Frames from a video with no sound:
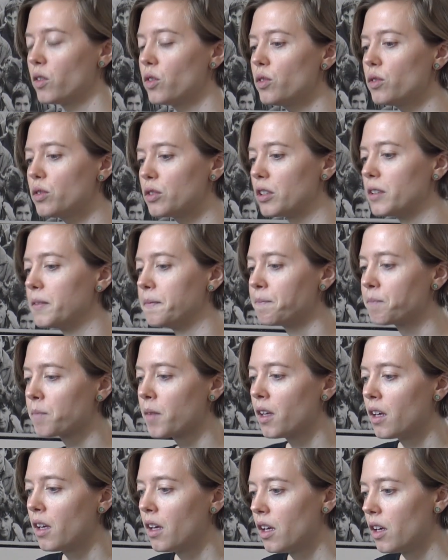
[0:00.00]
Sure.
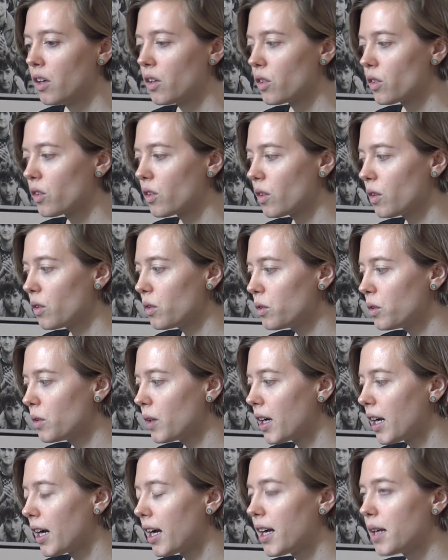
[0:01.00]

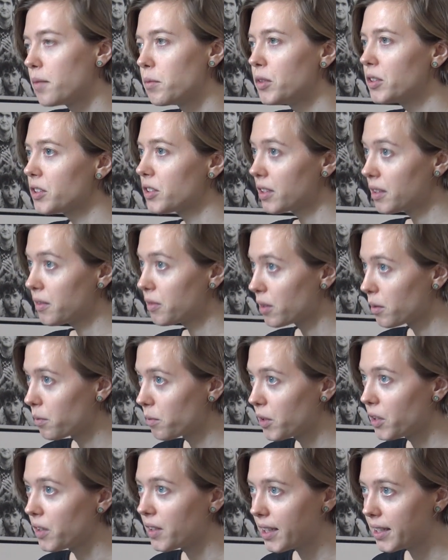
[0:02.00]
So I'm originally from
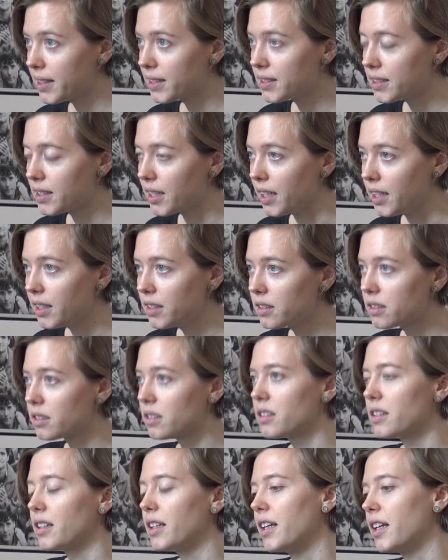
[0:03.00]
the United States,
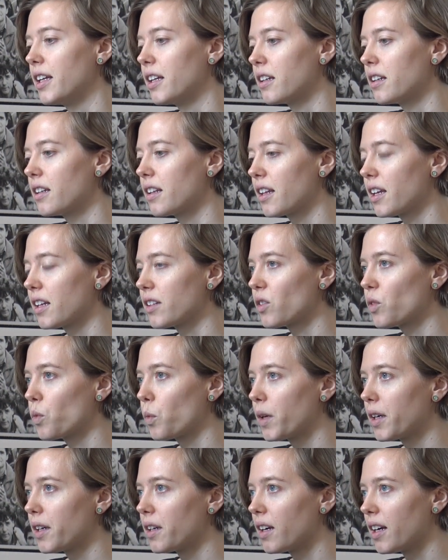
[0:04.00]
and that's
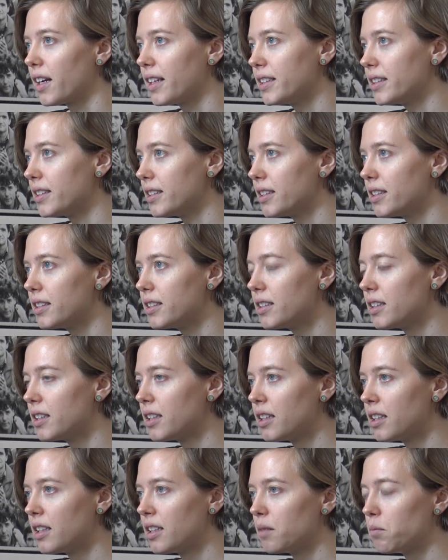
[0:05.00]
where I did
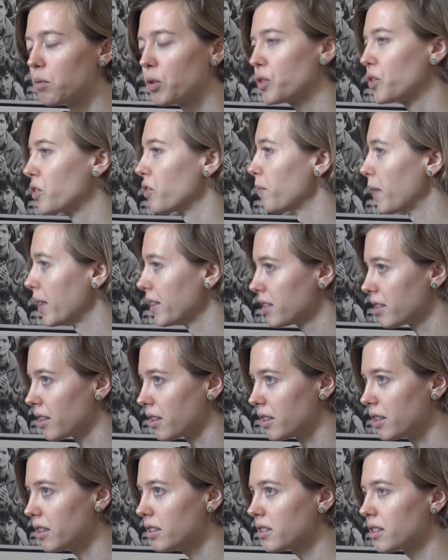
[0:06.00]
most of my
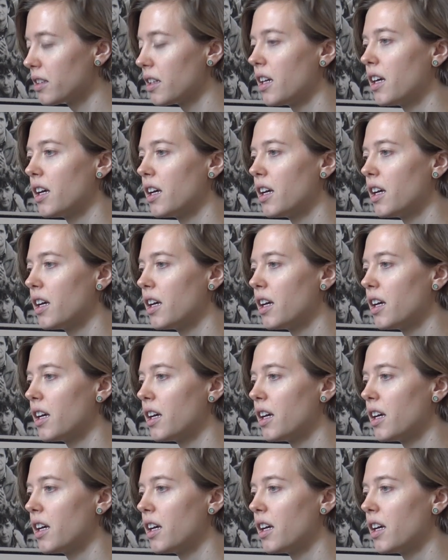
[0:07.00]
studies.